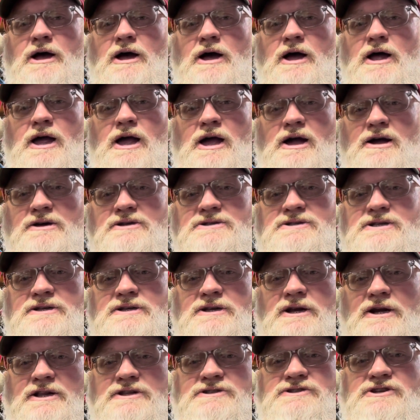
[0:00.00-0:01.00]

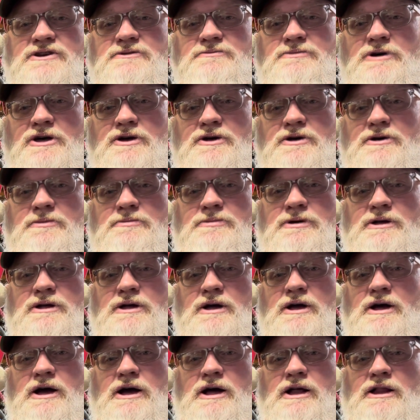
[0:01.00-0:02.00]
housing, not a 2-bulb,
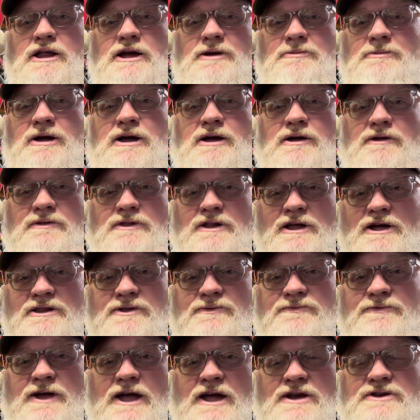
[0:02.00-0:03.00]
like
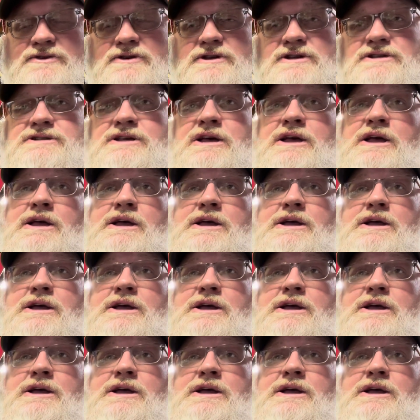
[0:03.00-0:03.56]
the factories.